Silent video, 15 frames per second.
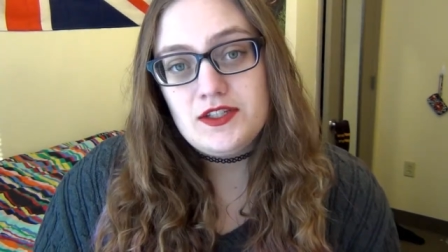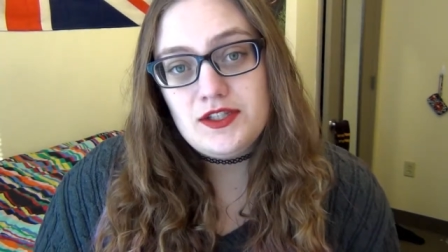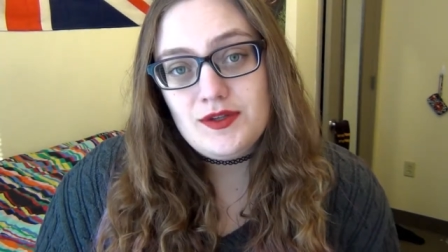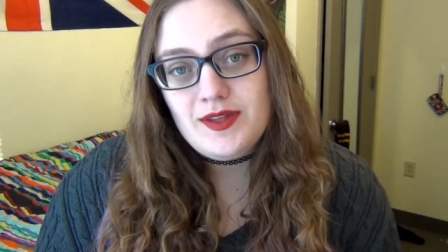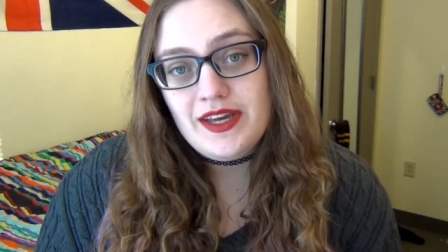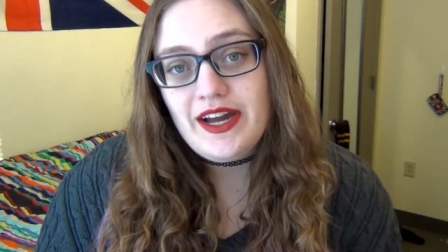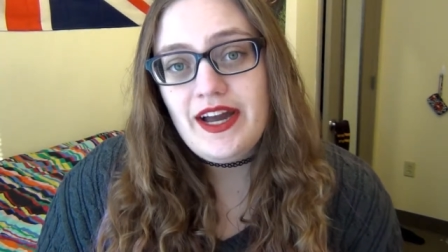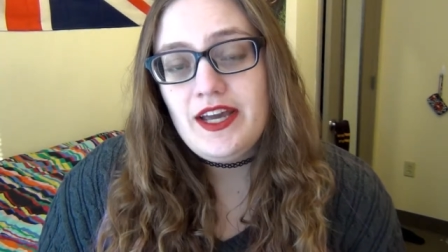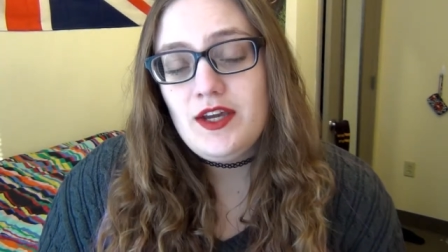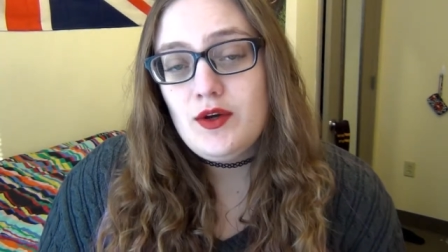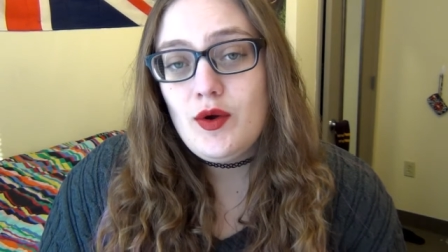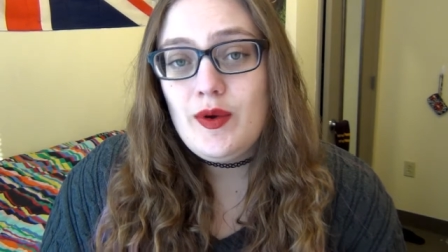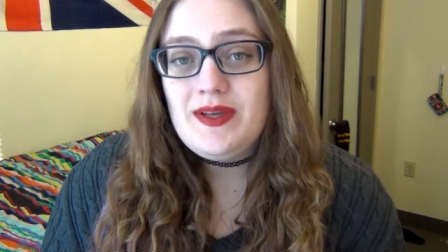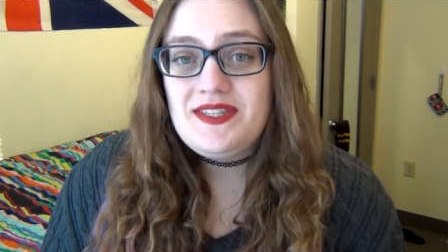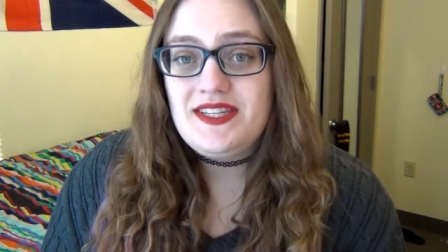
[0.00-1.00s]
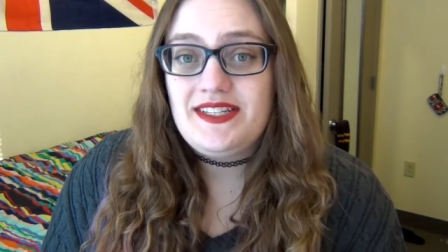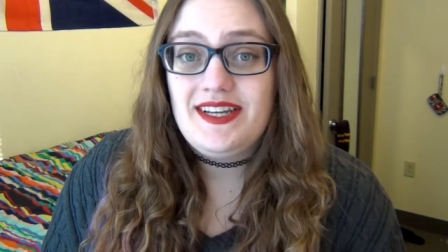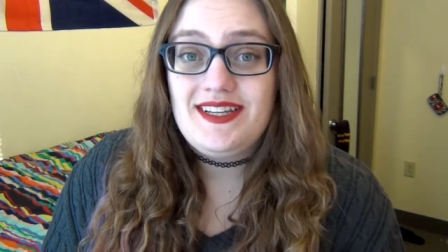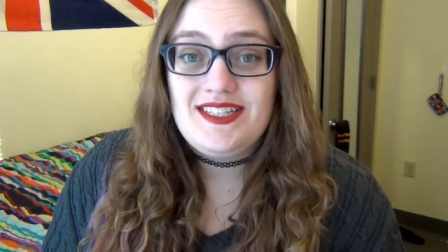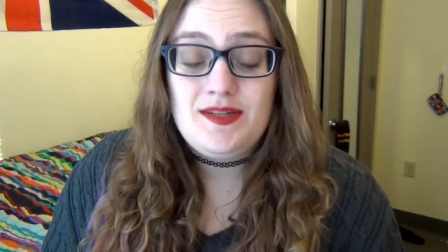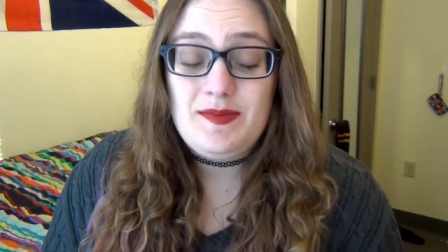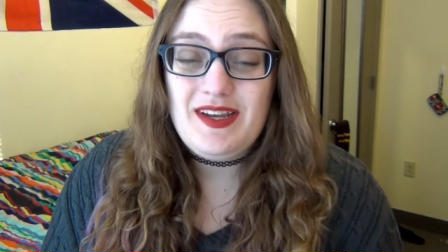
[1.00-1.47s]
To the guy who always sat
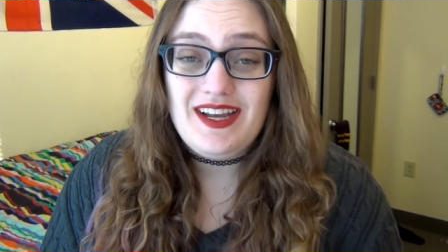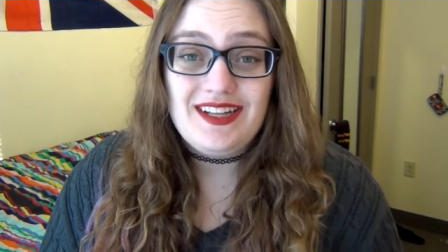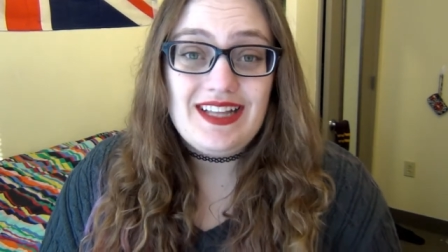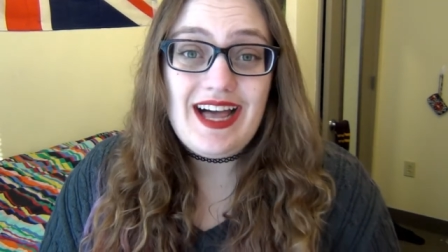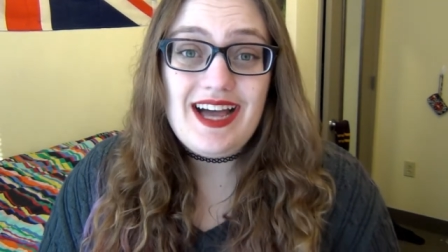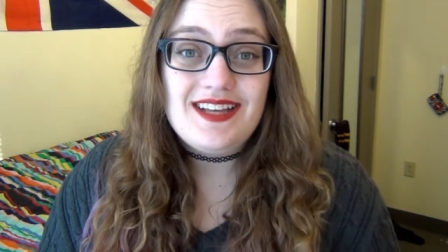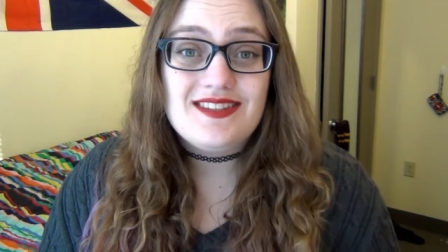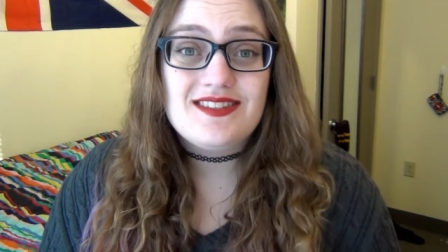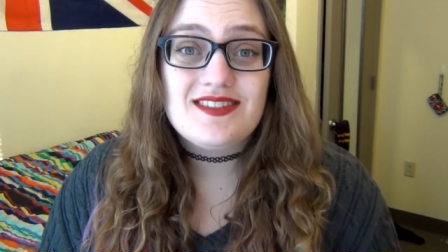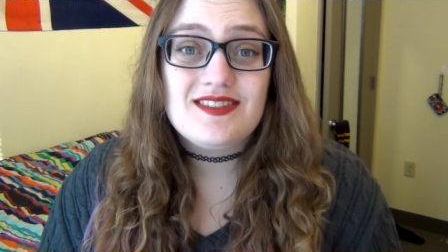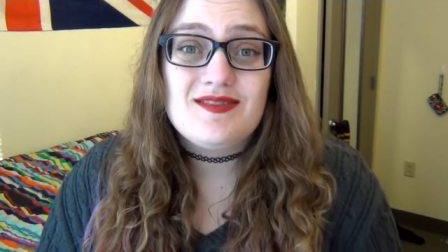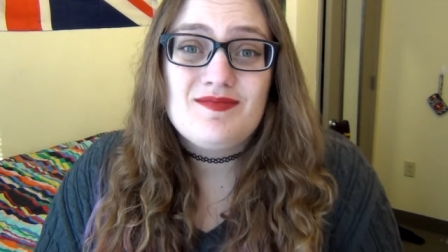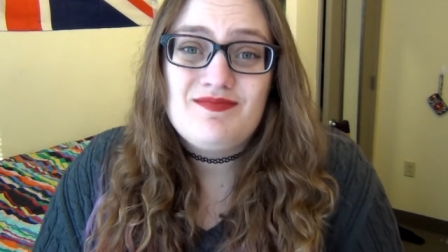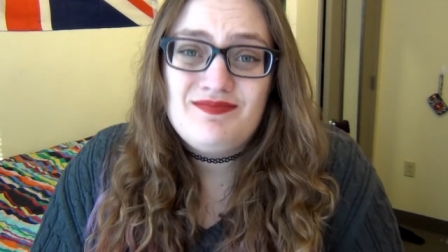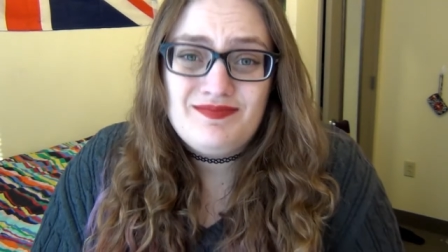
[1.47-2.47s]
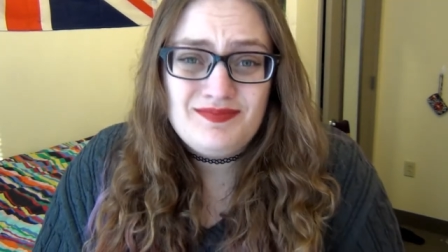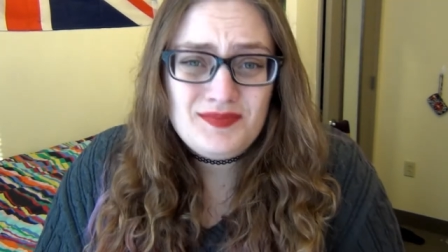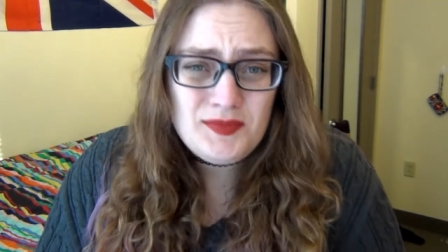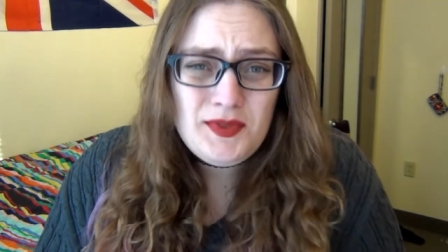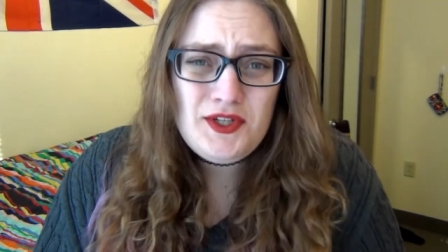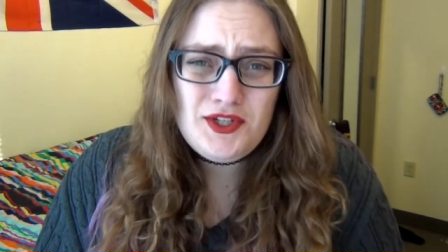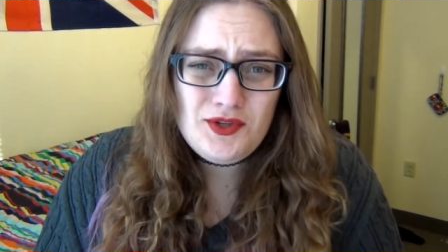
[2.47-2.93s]
next to me in class,
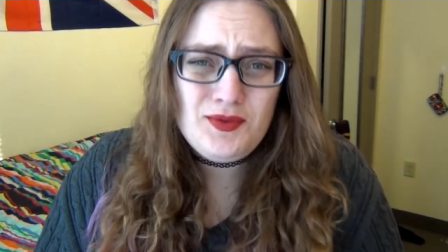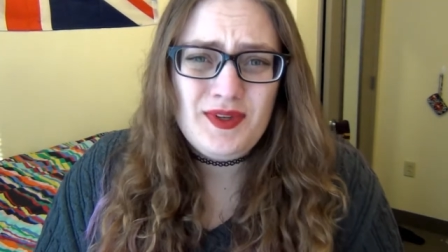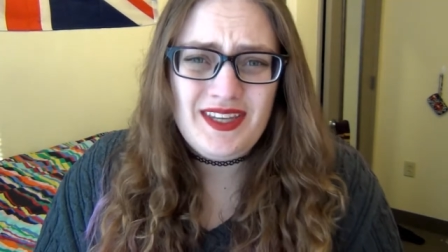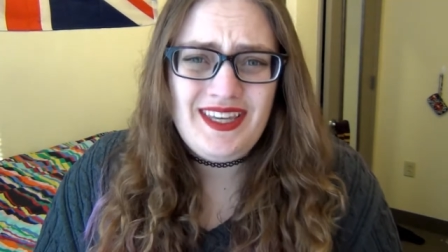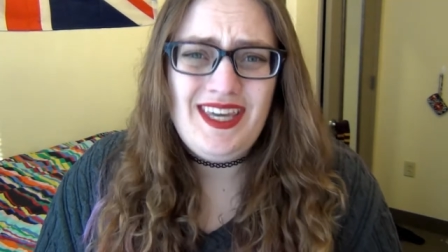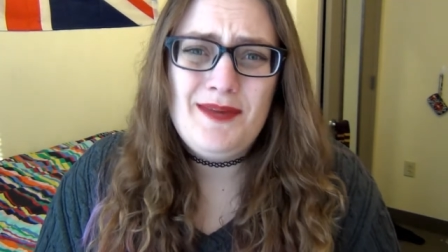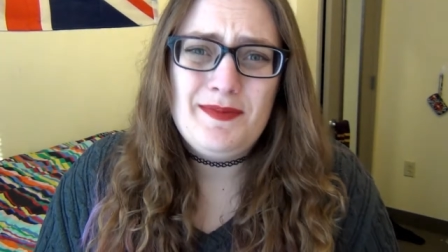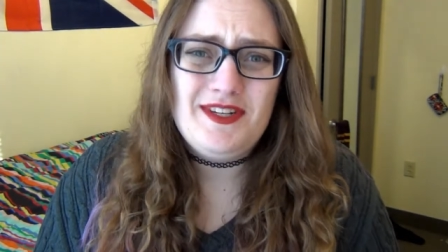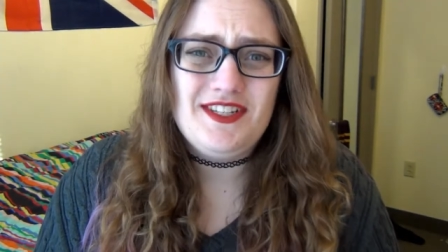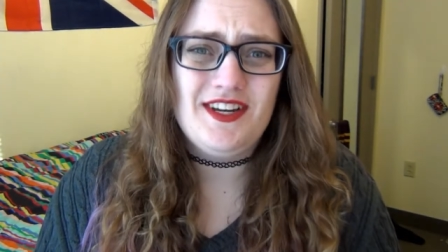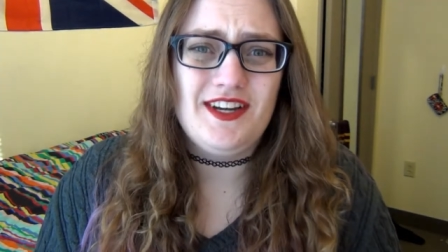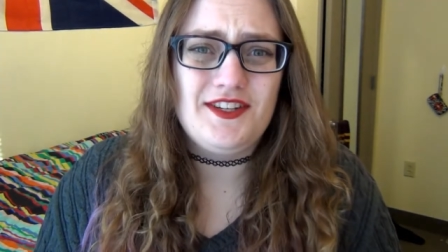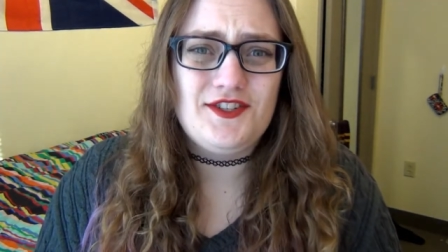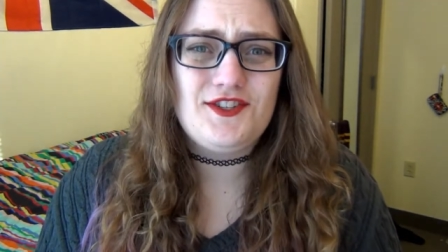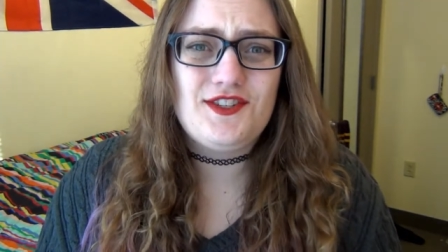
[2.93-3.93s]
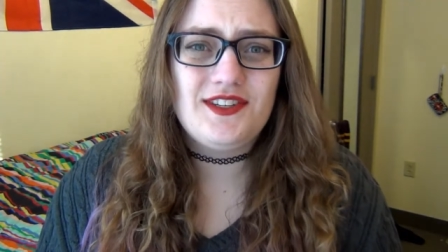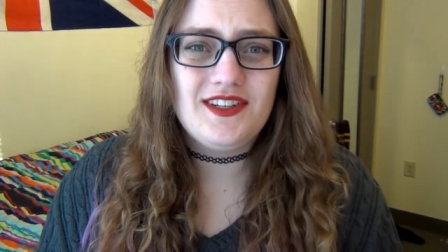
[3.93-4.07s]
you should really keep in touch.